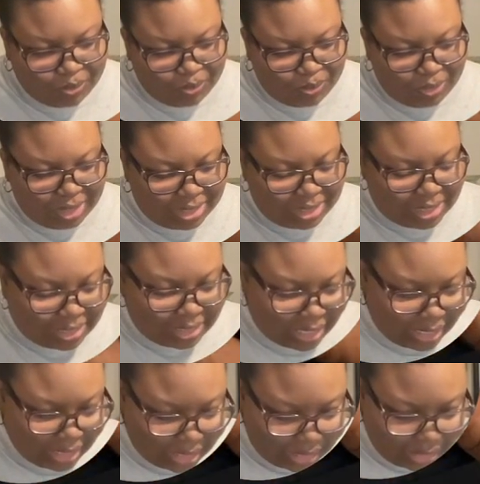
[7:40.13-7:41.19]
it's it's
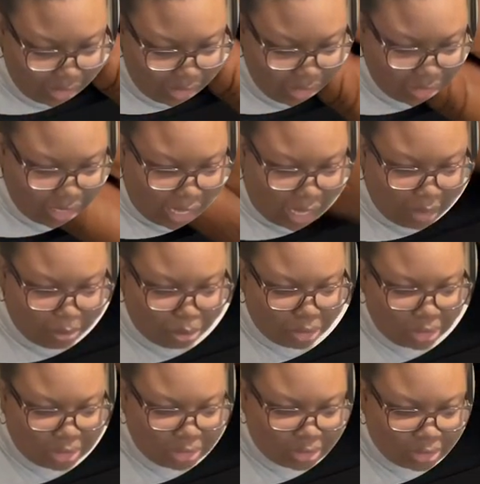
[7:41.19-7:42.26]
not I think it's hot
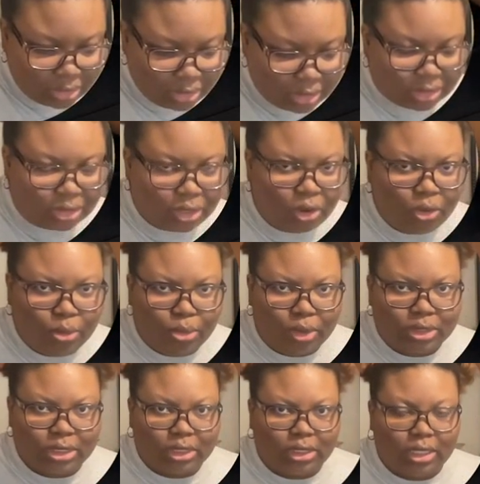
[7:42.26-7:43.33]
press because cold press
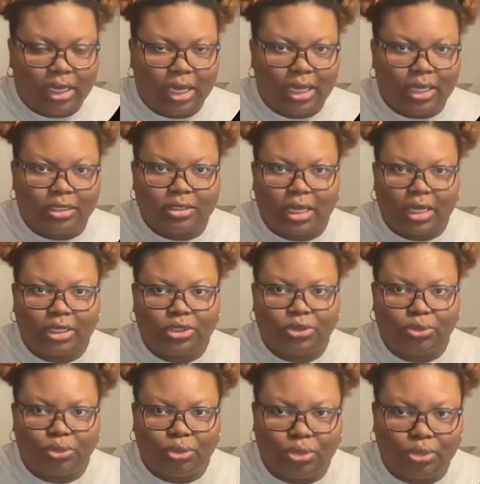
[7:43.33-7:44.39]
I think has
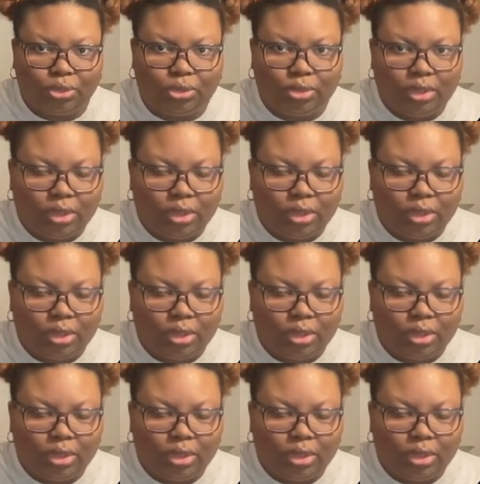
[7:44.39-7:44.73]
actual